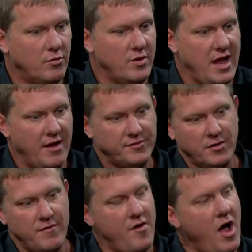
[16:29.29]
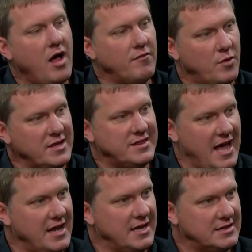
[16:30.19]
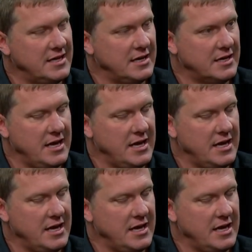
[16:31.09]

we have to evolve with that, I think.